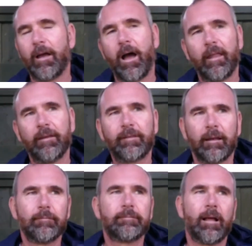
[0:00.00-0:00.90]
No, they've
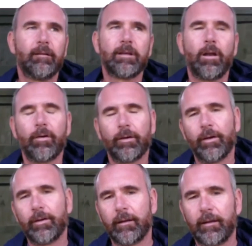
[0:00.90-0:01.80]
done themselves a lot of
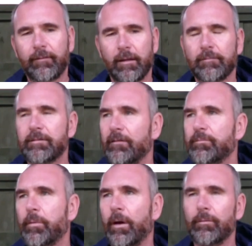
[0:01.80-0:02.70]
good and they've done themselves
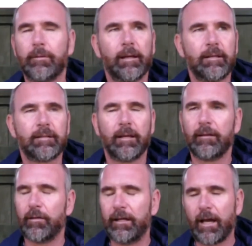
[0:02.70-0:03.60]
proud. Like you say,
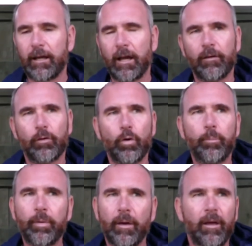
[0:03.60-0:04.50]
they're a young
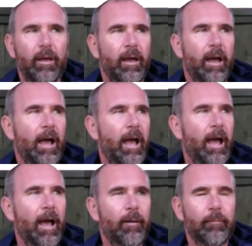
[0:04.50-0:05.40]
group.
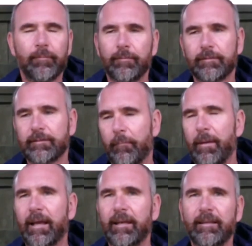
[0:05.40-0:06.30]
Some
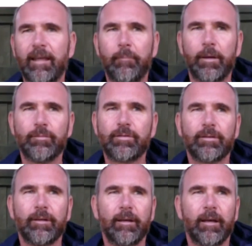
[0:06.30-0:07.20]
making their debuts.
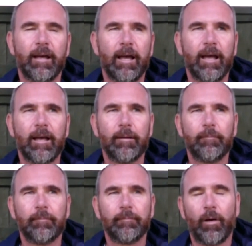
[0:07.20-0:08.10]

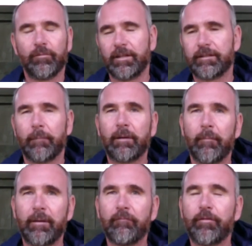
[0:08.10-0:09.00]
Obviously, some
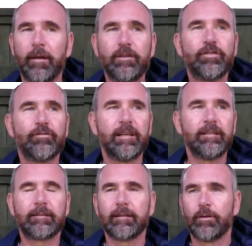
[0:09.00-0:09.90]
coming in from
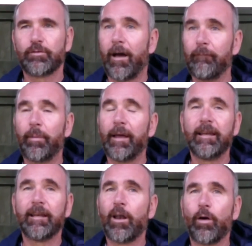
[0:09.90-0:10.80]
injuries, so I haven't
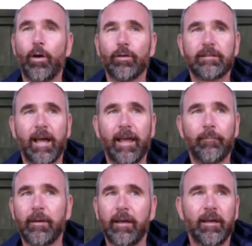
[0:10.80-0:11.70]
played in a long, long time.